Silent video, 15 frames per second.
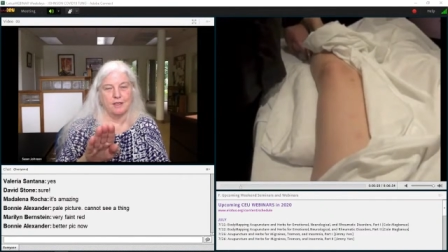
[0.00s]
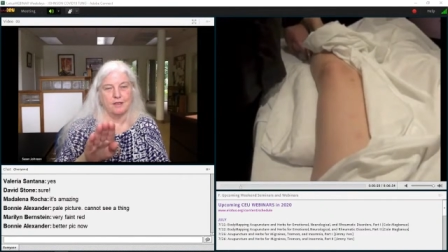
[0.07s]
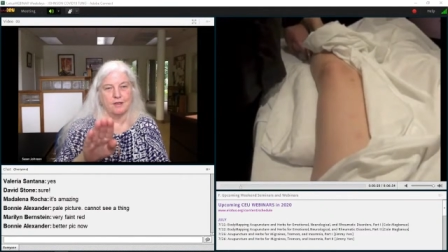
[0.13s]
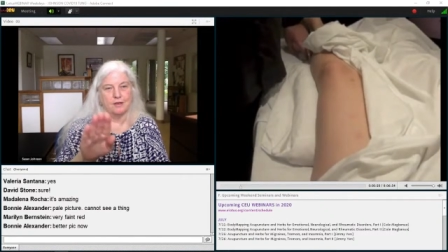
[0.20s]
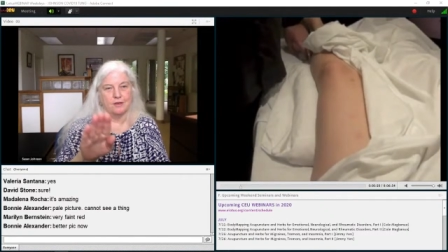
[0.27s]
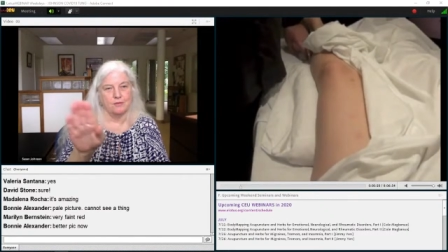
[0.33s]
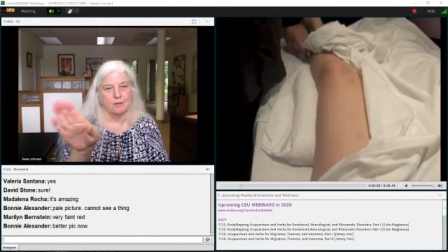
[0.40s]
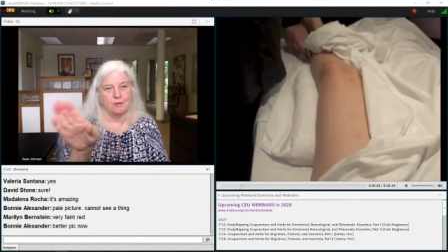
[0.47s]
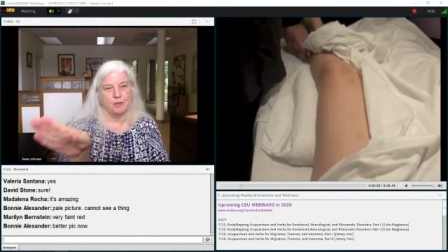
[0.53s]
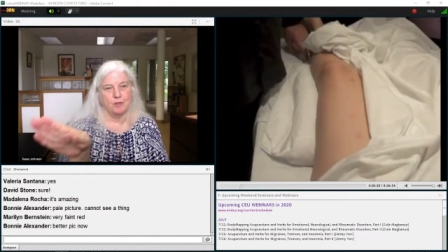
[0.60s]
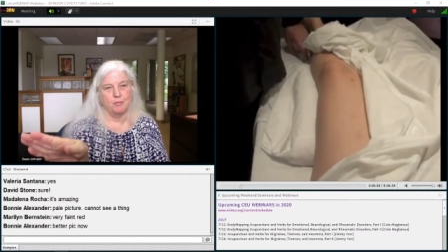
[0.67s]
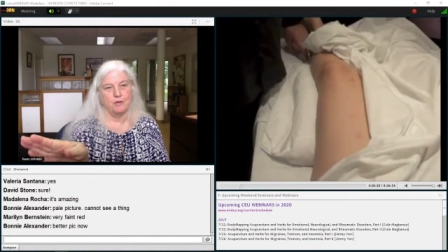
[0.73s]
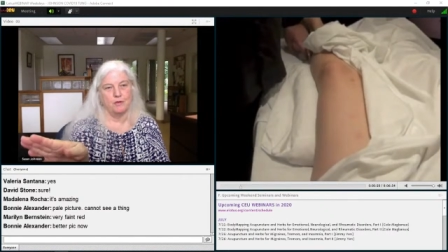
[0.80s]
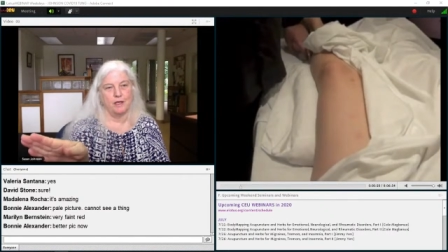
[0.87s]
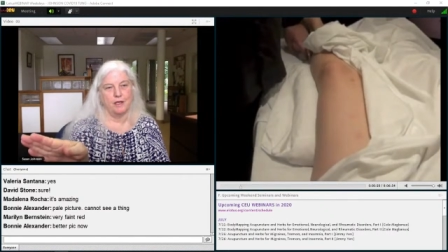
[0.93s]
you know, some
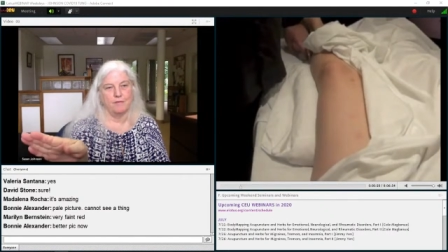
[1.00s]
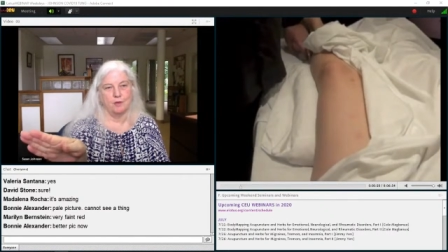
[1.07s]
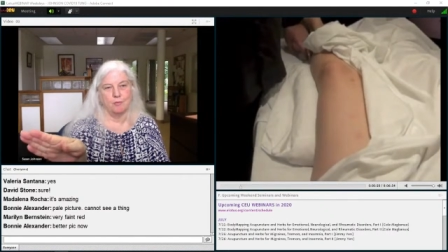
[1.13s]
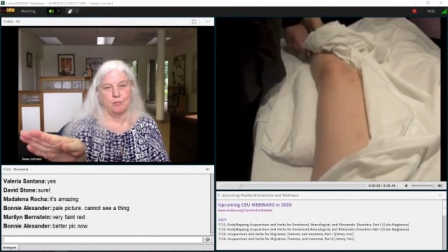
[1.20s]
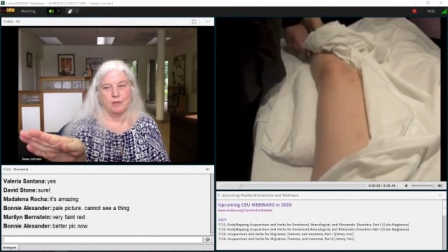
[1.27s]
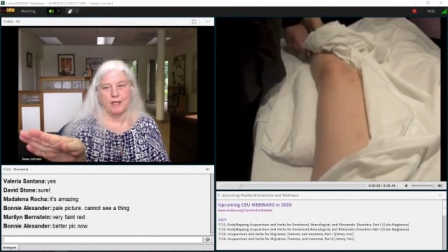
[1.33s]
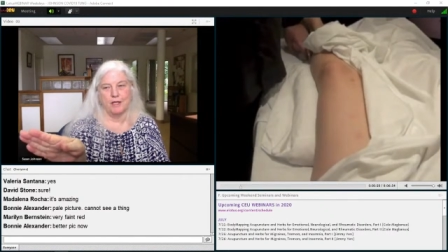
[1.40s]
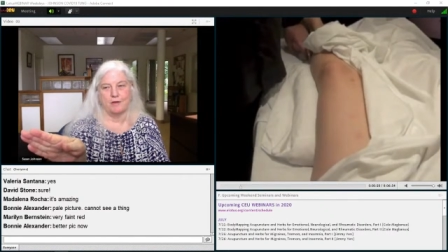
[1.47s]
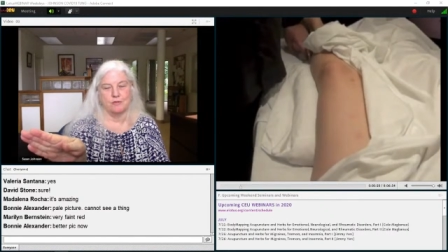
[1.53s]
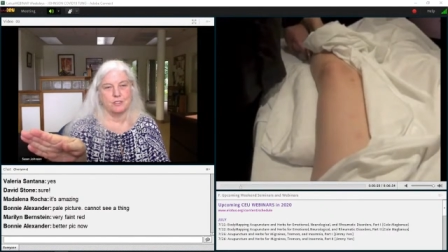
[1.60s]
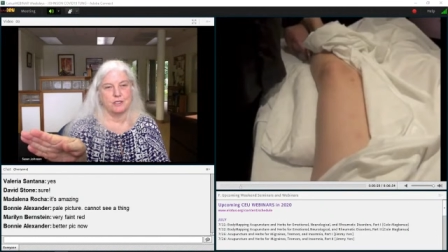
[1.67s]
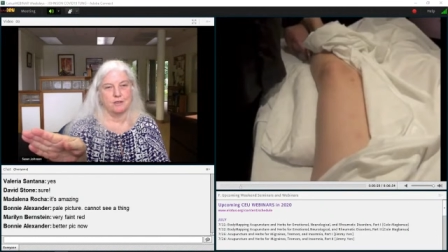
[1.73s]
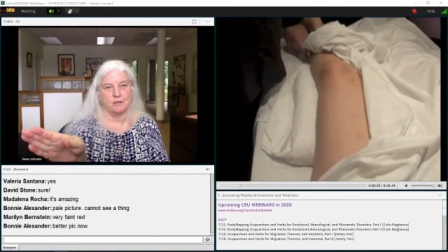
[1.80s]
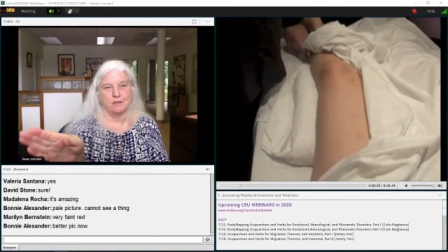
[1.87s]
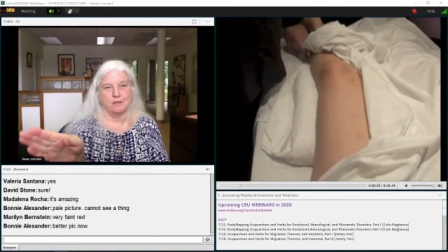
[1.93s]
people have their bladder
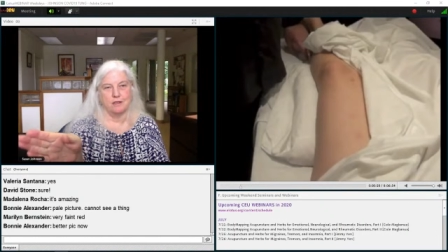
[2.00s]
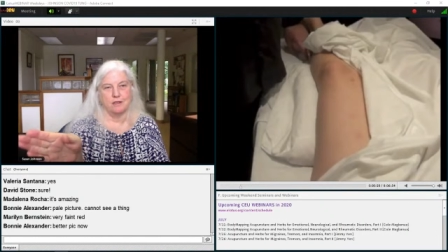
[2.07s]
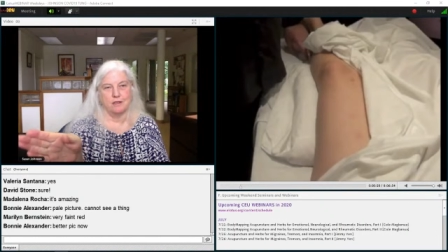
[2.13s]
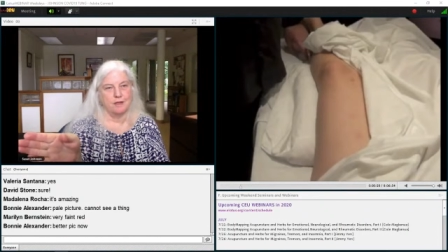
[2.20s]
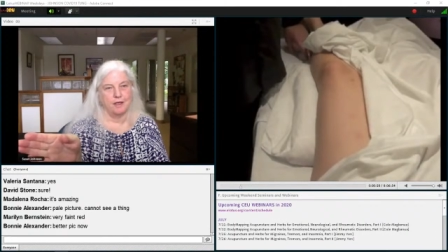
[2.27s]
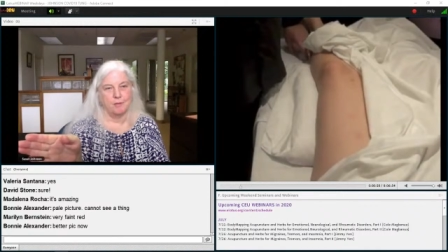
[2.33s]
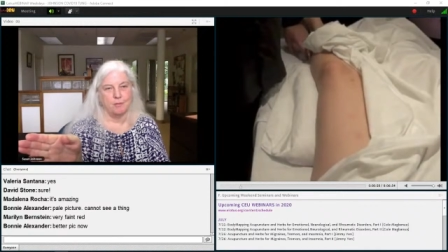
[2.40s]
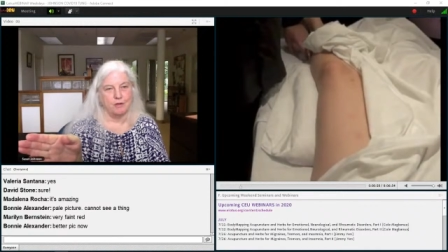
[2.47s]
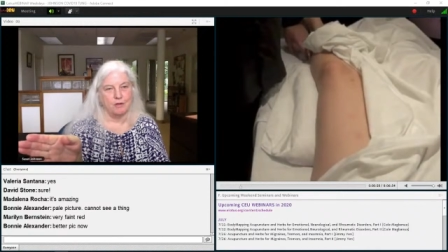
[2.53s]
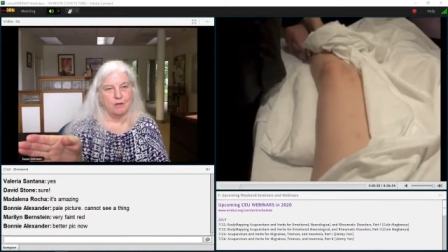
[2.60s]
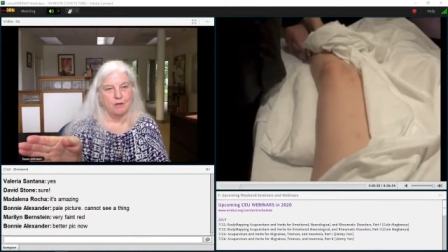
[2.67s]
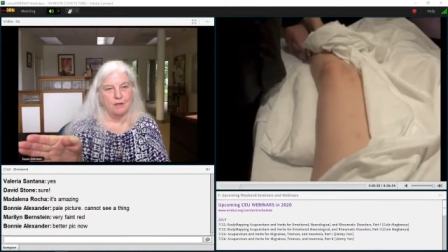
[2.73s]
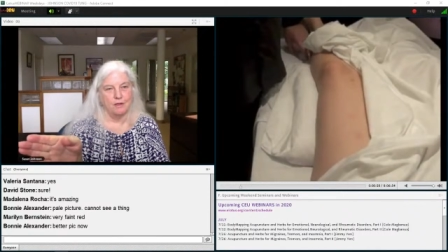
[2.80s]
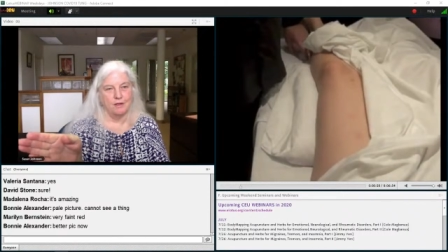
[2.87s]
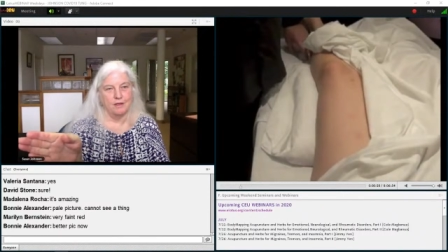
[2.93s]
channel on the table